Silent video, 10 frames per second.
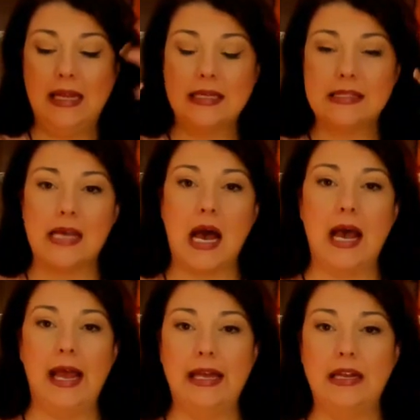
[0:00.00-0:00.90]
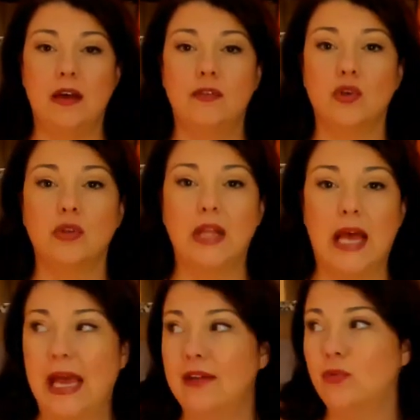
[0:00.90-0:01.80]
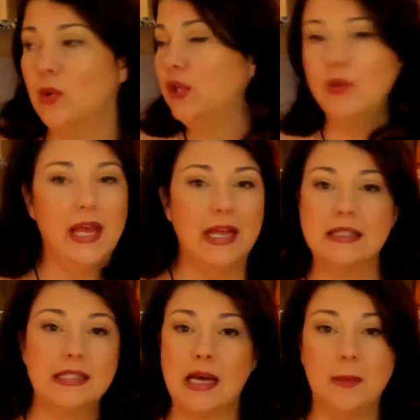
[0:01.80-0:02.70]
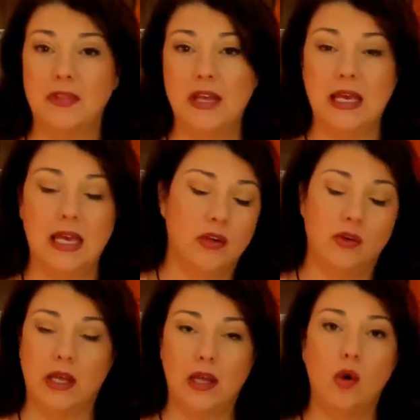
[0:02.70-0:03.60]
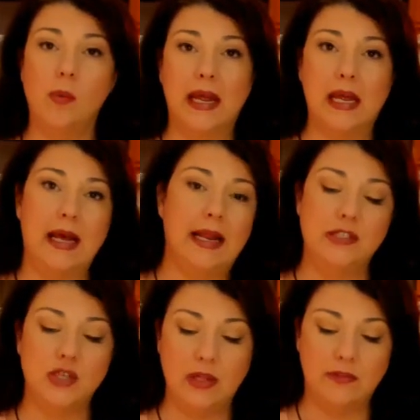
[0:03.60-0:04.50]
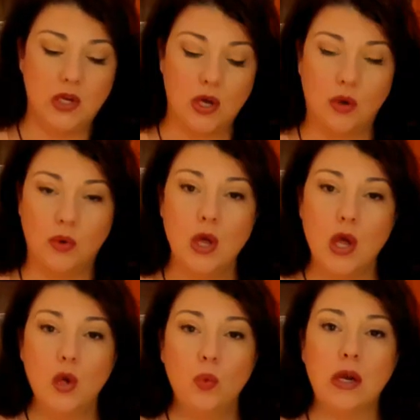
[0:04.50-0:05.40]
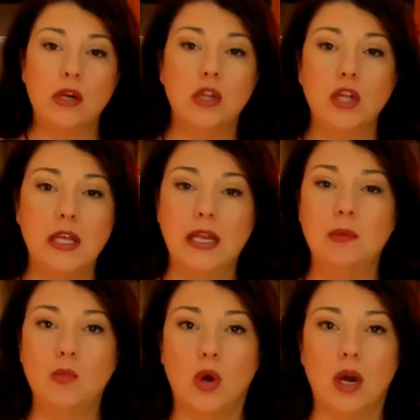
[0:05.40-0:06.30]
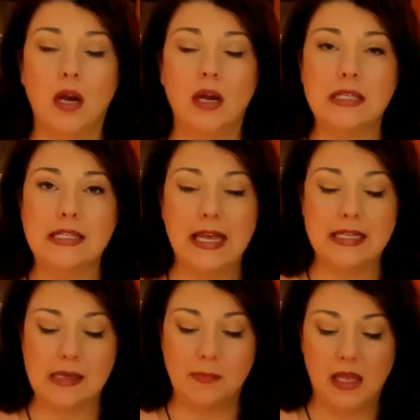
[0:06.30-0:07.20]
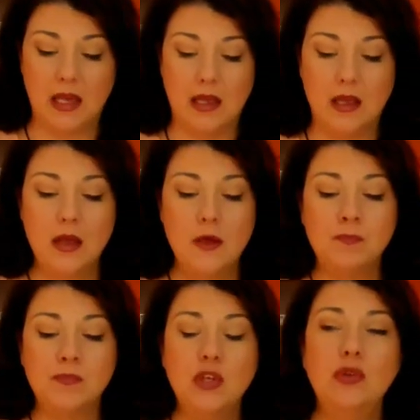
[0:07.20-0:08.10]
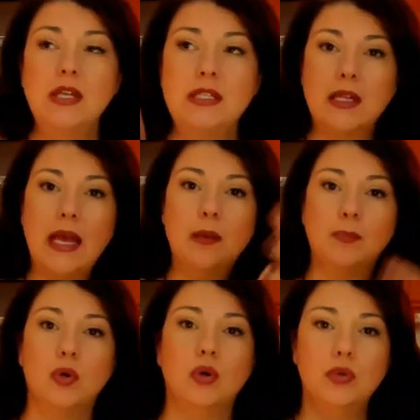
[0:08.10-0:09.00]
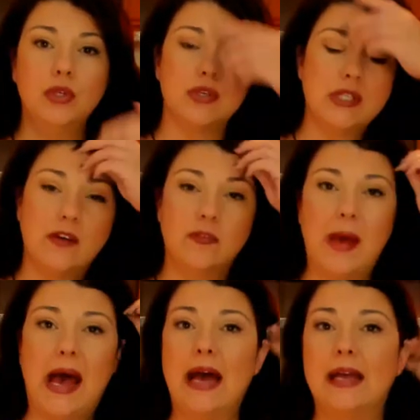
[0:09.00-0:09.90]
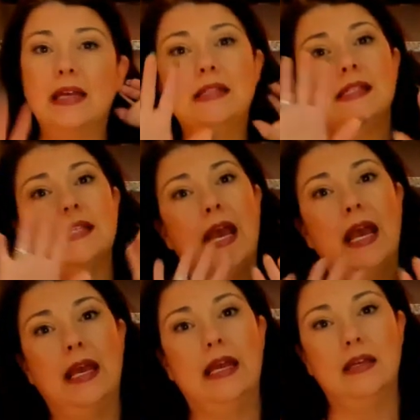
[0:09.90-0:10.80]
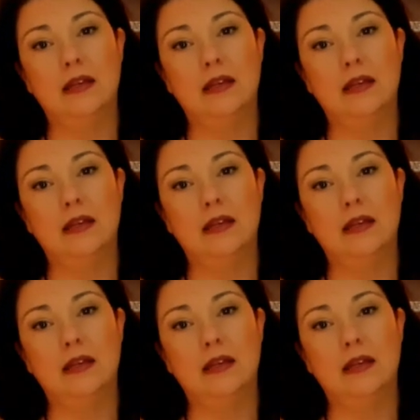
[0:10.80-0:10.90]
side of your life where you can't stop thinking and you're like, oh my God, I don't even know where to look anymore because I can't stop thinking. You need to like pull yourself back and say,